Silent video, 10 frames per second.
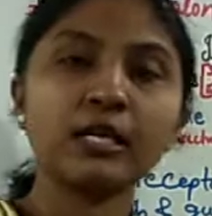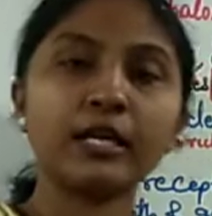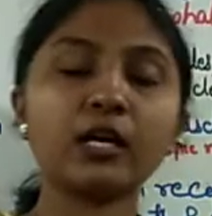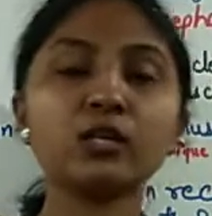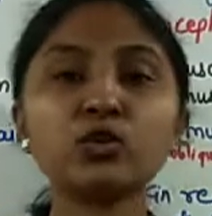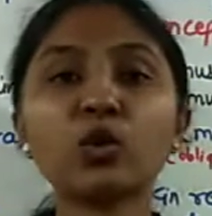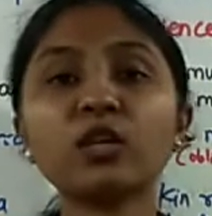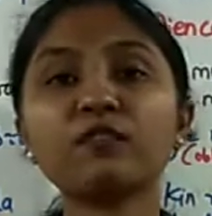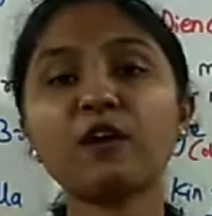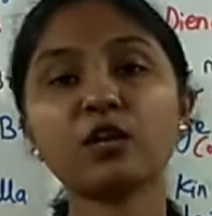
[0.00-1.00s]
They control
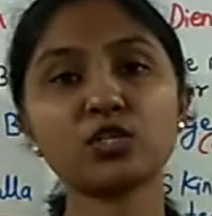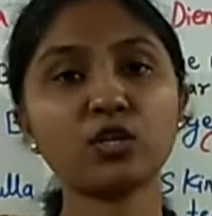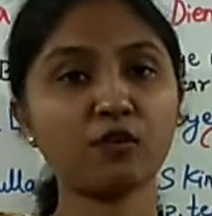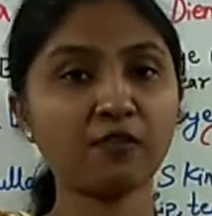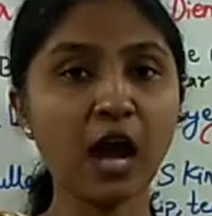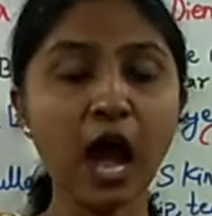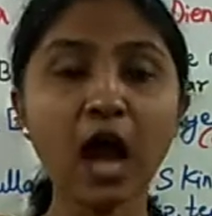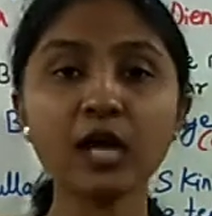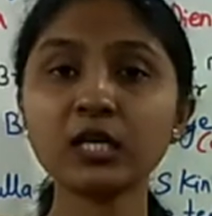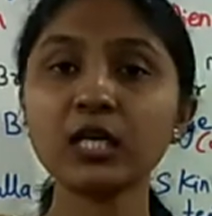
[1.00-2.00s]
the function of
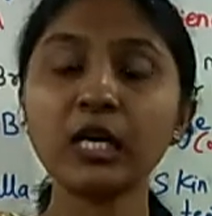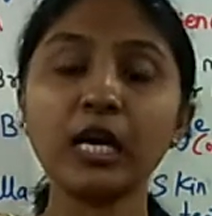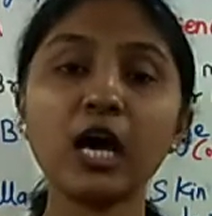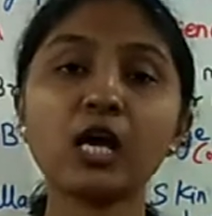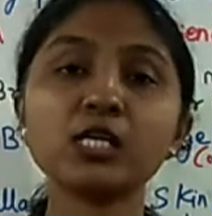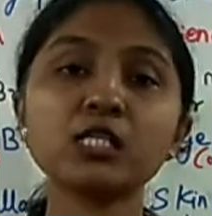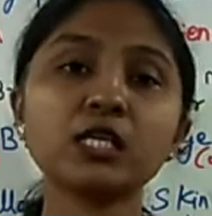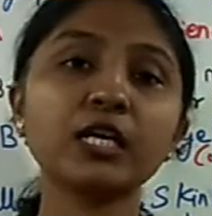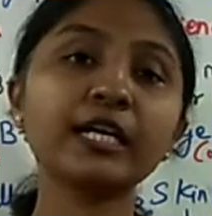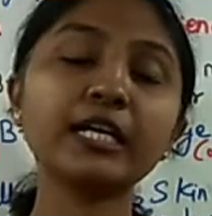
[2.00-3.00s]
heart, lungs,
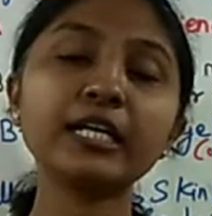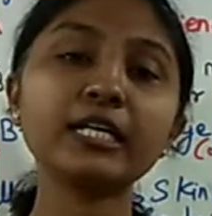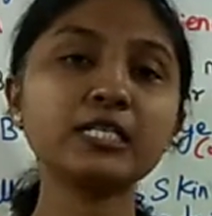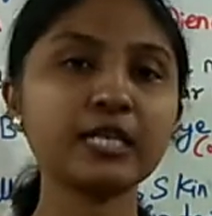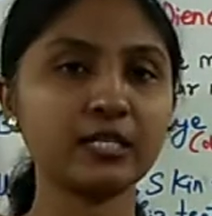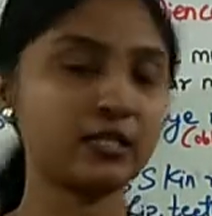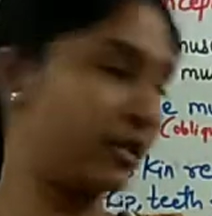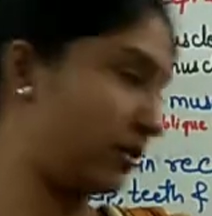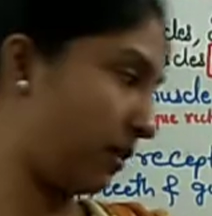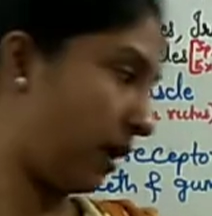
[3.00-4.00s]
kidneys,
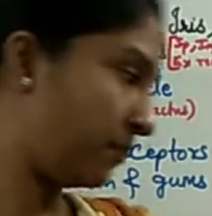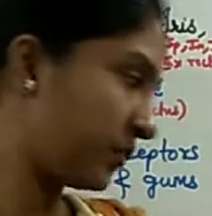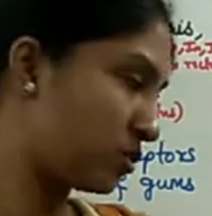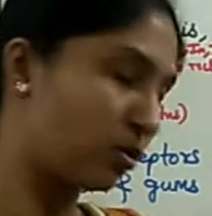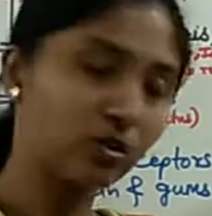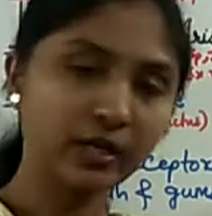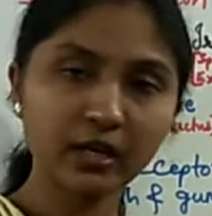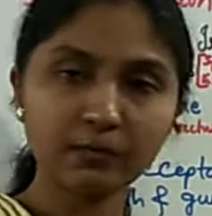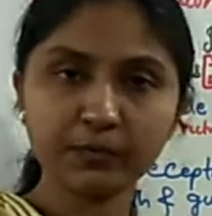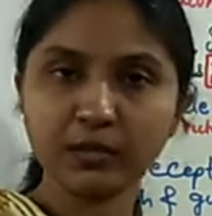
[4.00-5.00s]
etc. So they
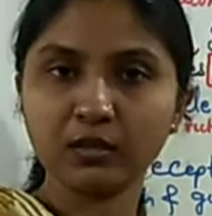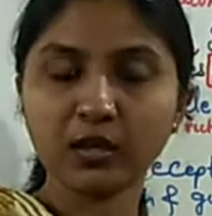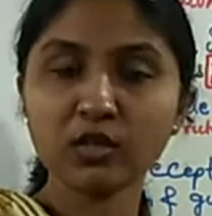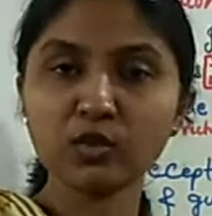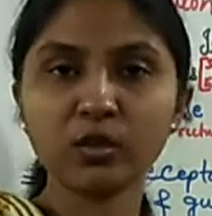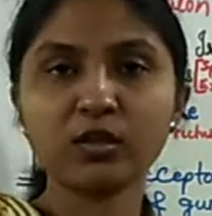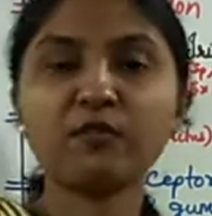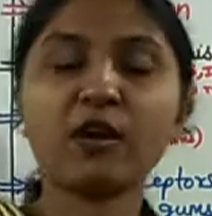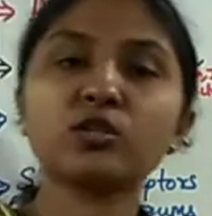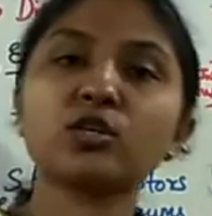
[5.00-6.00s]
control the
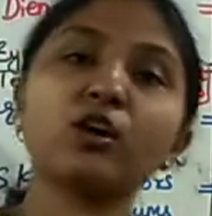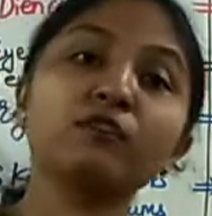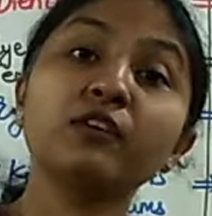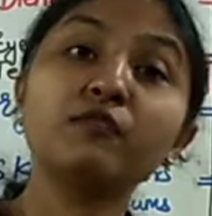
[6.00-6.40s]
function of the